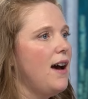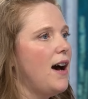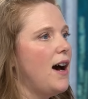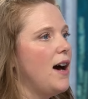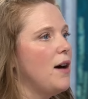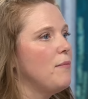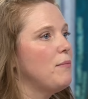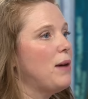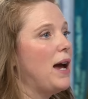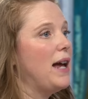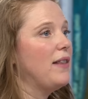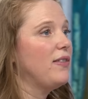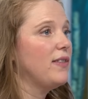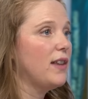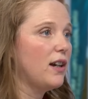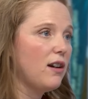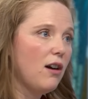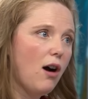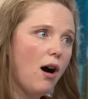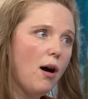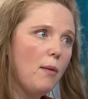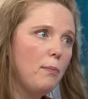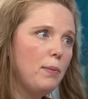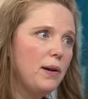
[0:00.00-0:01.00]
Um, the
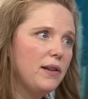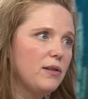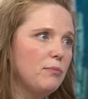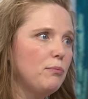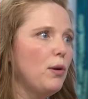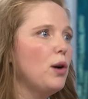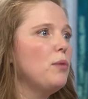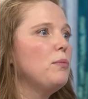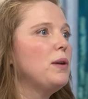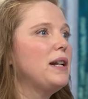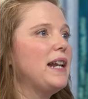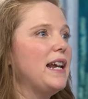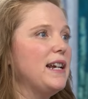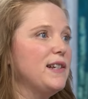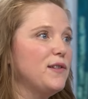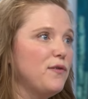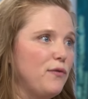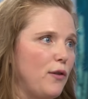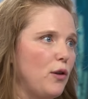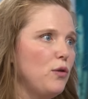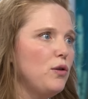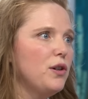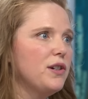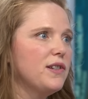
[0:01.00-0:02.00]
COP at the moment is
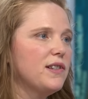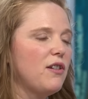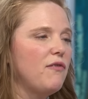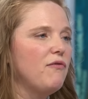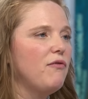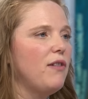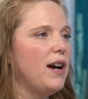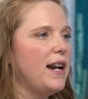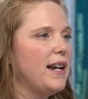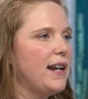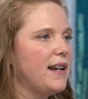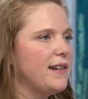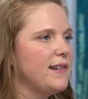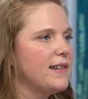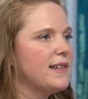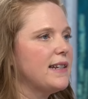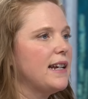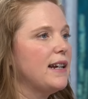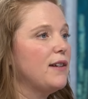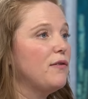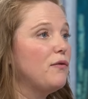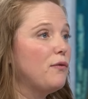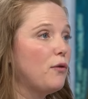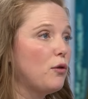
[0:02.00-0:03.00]
focused on
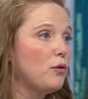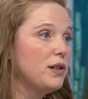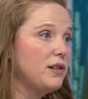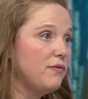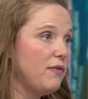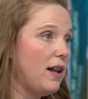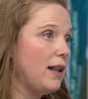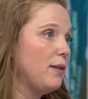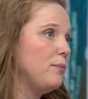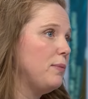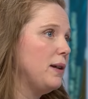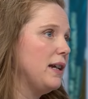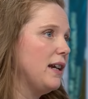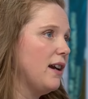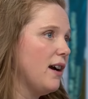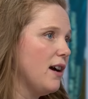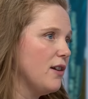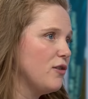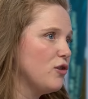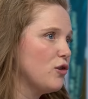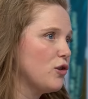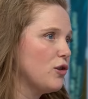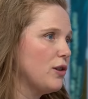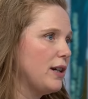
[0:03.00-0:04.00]
financing for developing
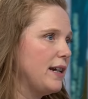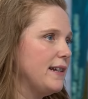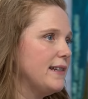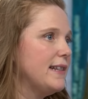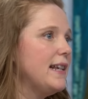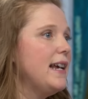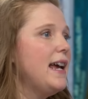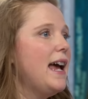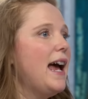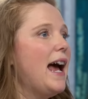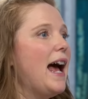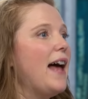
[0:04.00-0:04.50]
countries,